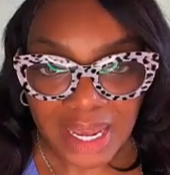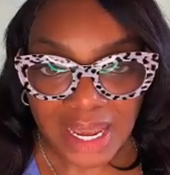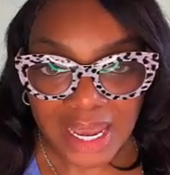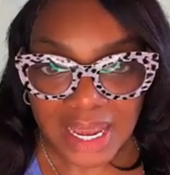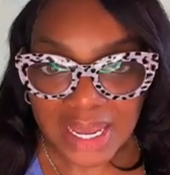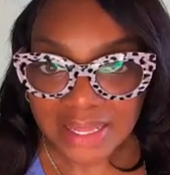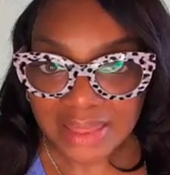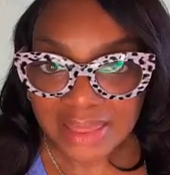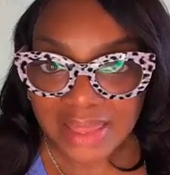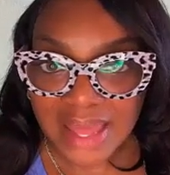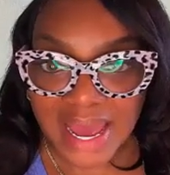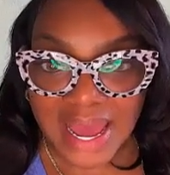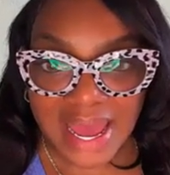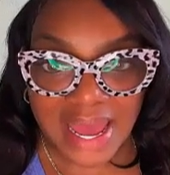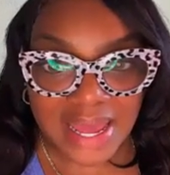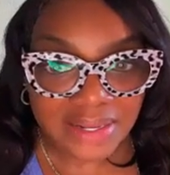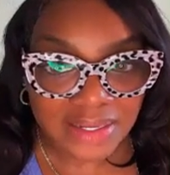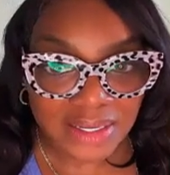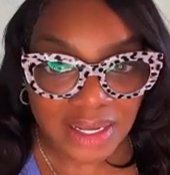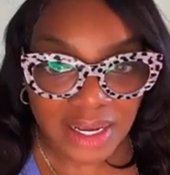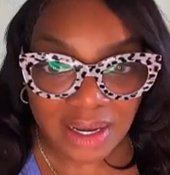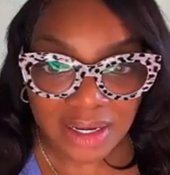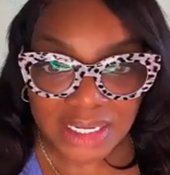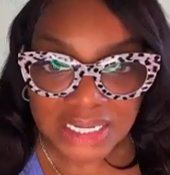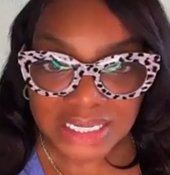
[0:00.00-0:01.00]
And that
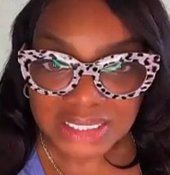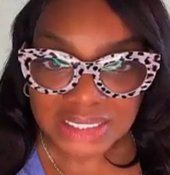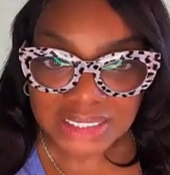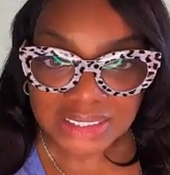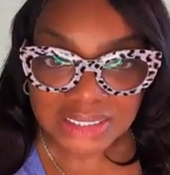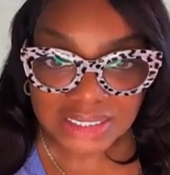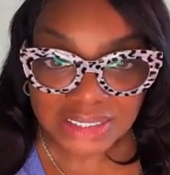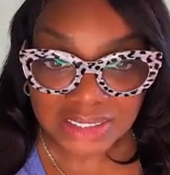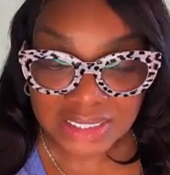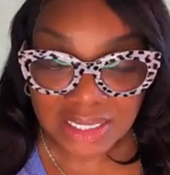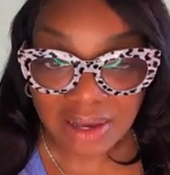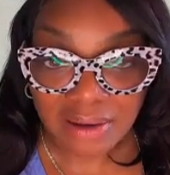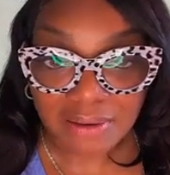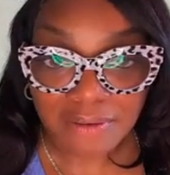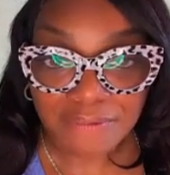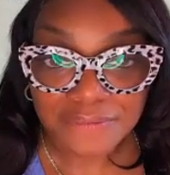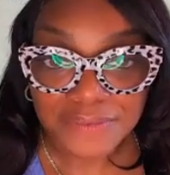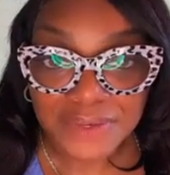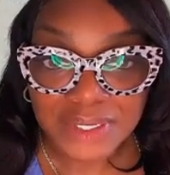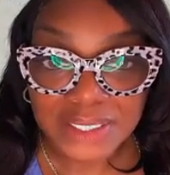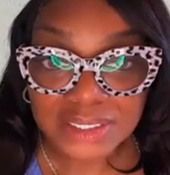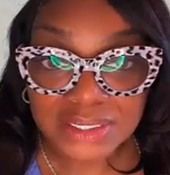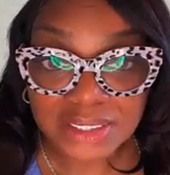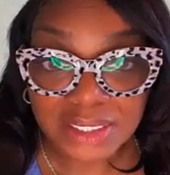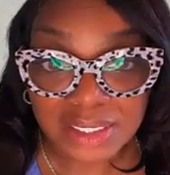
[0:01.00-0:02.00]
in itself
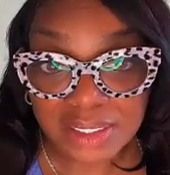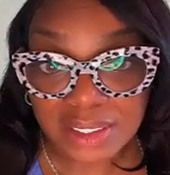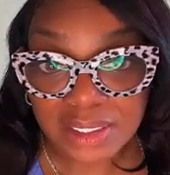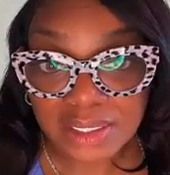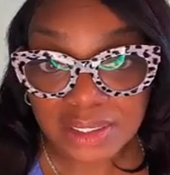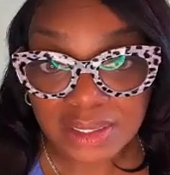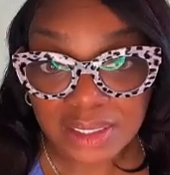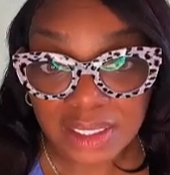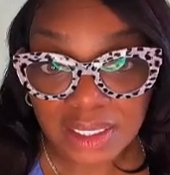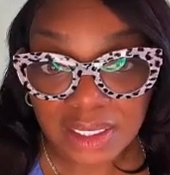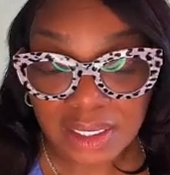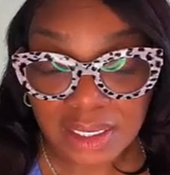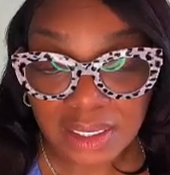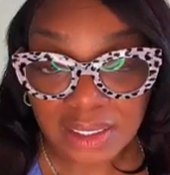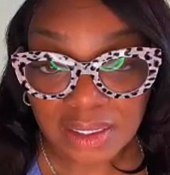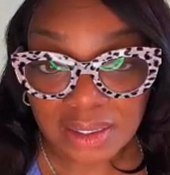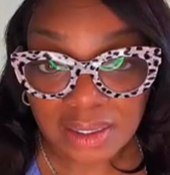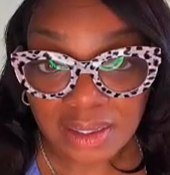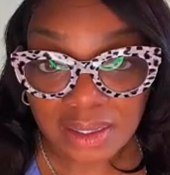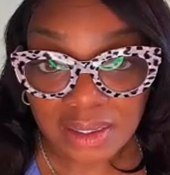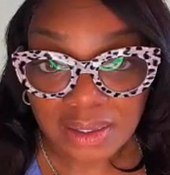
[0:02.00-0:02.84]
is a good thing.